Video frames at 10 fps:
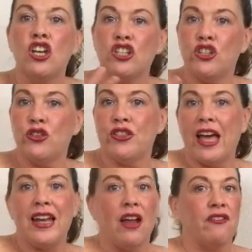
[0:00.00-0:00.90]
to
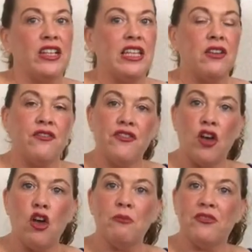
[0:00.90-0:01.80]
that lovely
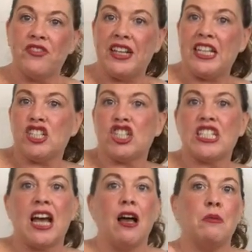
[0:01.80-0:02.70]
firm finished
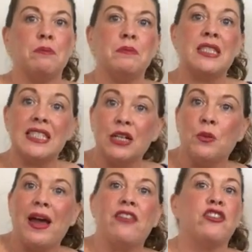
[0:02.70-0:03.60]

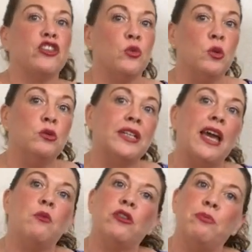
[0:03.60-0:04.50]
silhouette that you will
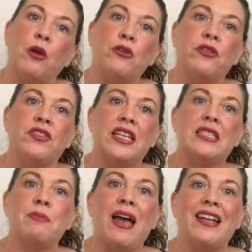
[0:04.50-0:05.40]
get with both of
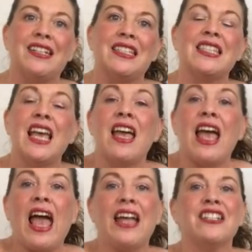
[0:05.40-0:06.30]
these patterns.
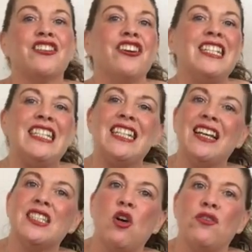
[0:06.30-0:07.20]
And Gertie
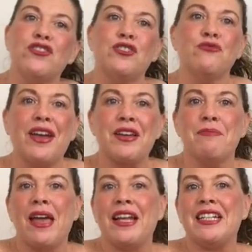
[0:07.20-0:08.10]
does often
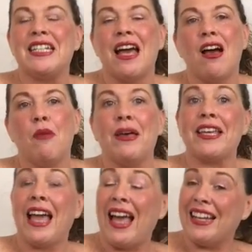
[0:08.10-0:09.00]
recommend a
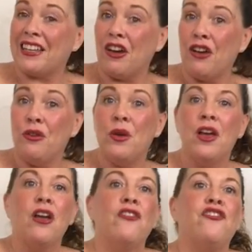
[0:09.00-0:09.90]
calico
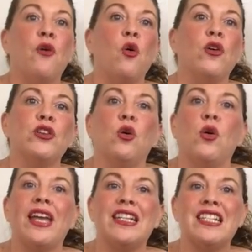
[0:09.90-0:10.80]
for
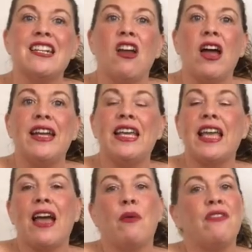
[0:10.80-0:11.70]
your interlining.
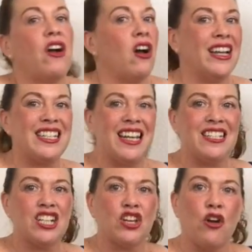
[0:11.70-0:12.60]
However, I
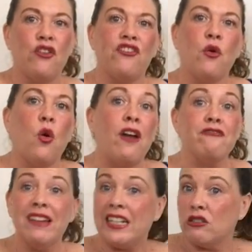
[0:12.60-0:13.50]
tend to go for a
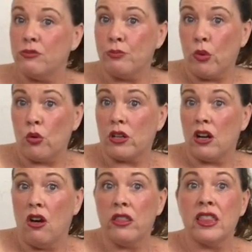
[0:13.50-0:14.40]
really good
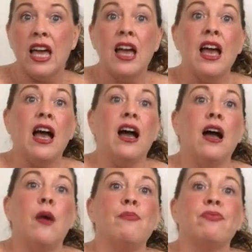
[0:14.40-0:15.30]
broadcloth,
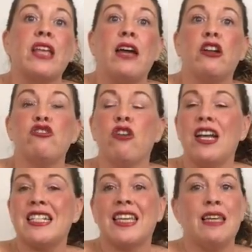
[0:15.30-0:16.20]
and I
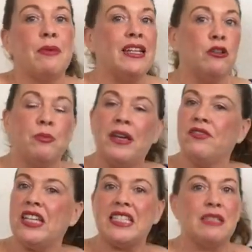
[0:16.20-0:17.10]
try to keep a little bit
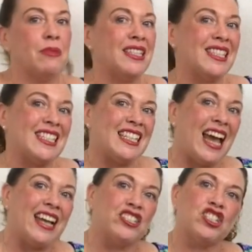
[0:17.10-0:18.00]
of this in my
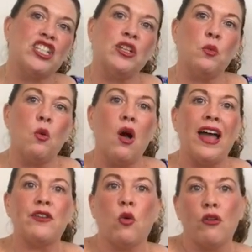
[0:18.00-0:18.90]
stash in a
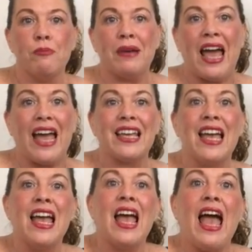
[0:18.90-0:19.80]
white or a black.
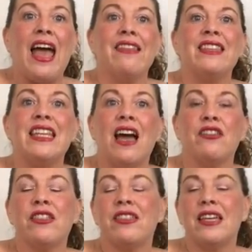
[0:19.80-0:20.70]
And the
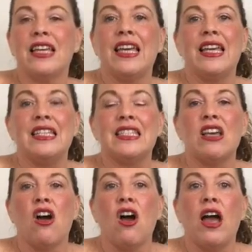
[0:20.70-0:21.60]
other thing is,
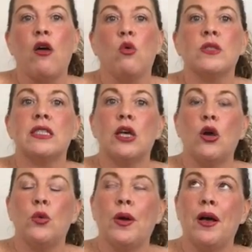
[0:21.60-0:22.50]
I
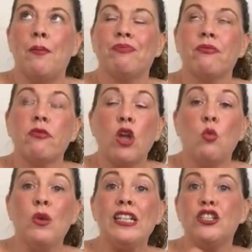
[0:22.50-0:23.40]
also
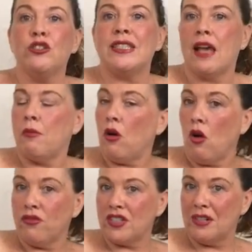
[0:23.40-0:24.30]
will use up
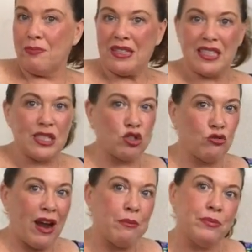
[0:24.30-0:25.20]
often bits of
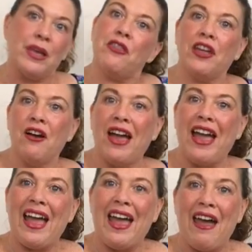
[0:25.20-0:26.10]
scrap that I
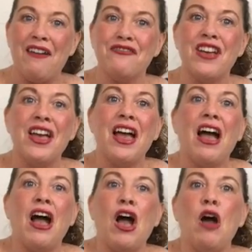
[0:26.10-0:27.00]

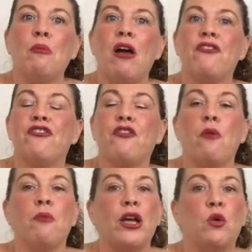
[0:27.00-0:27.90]
have
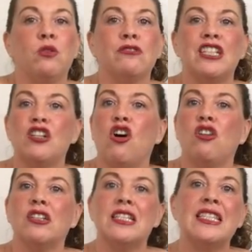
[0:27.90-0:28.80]
from my quilting
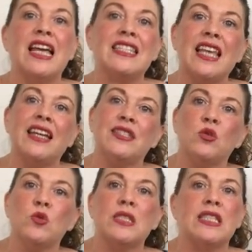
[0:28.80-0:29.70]
cottons, as that is
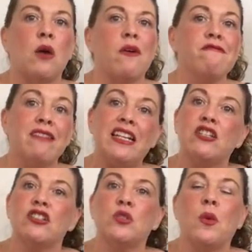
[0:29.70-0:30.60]
also a really
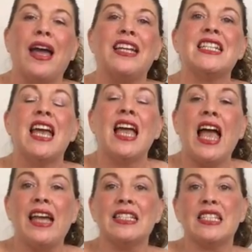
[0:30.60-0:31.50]
good weight,
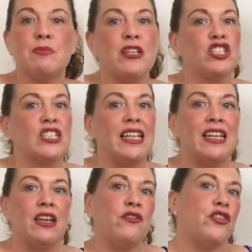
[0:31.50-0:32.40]
and
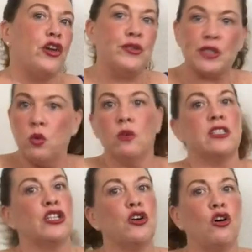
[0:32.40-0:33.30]
especially if those
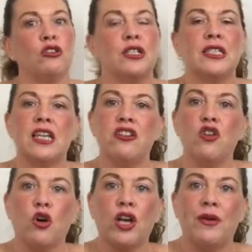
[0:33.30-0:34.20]
quilting cottons are
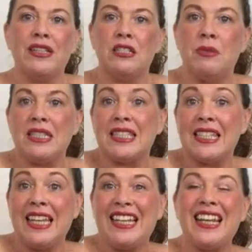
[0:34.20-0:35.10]
not going to be
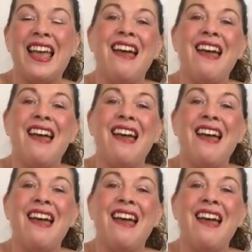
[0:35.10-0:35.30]
seen